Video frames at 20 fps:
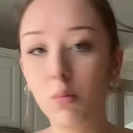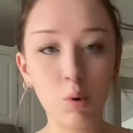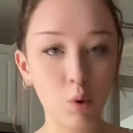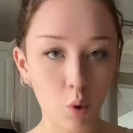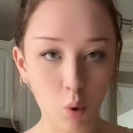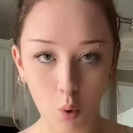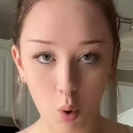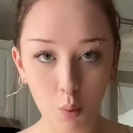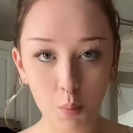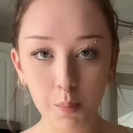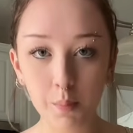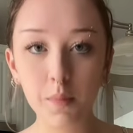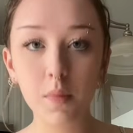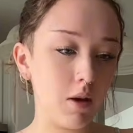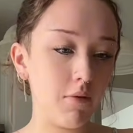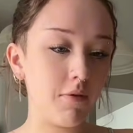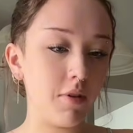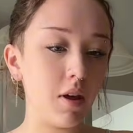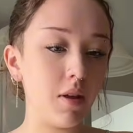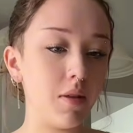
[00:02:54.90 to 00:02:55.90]
cool.
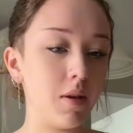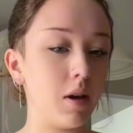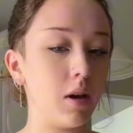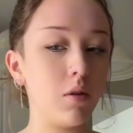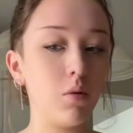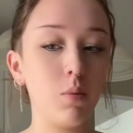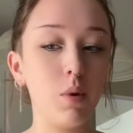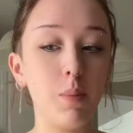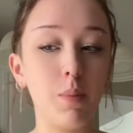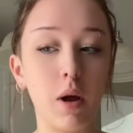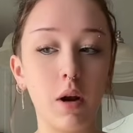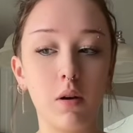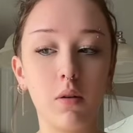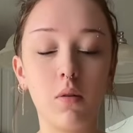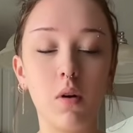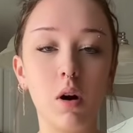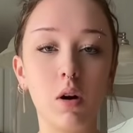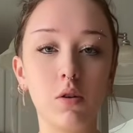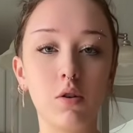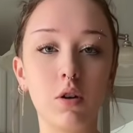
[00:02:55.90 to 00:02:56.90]
If they think it'll be better
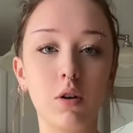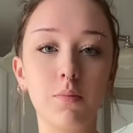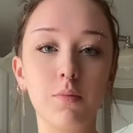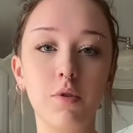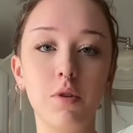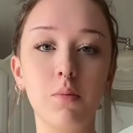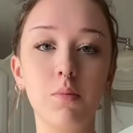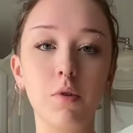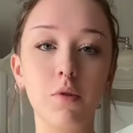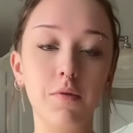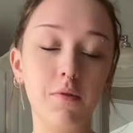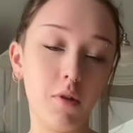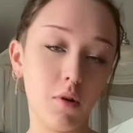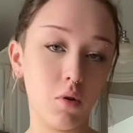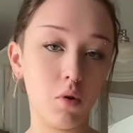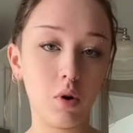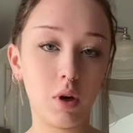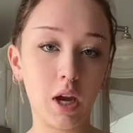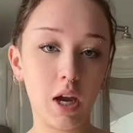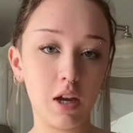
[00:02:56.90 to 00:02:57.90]
long term to move the
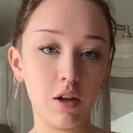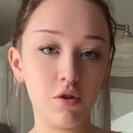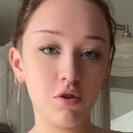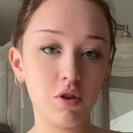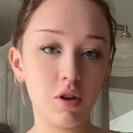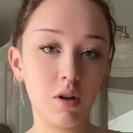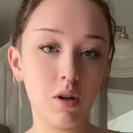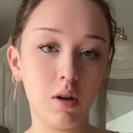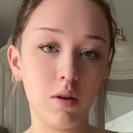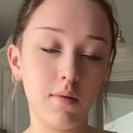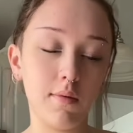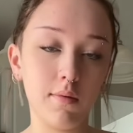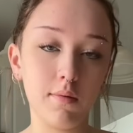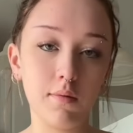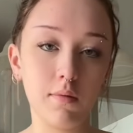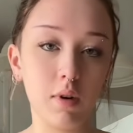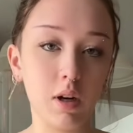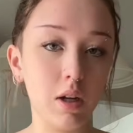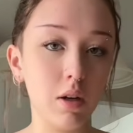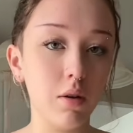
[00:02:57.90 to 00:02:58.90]
location
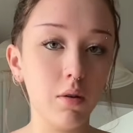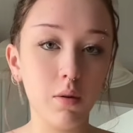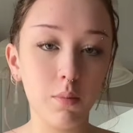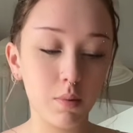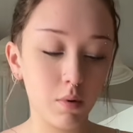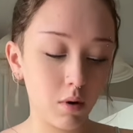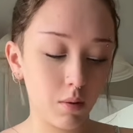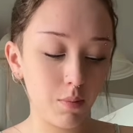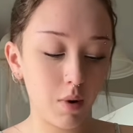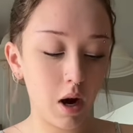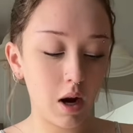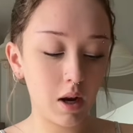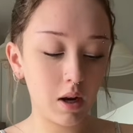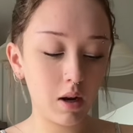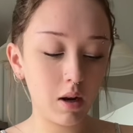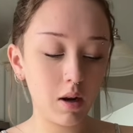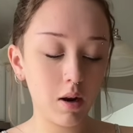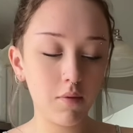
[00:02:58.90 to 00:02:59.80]
and redo the port pocket and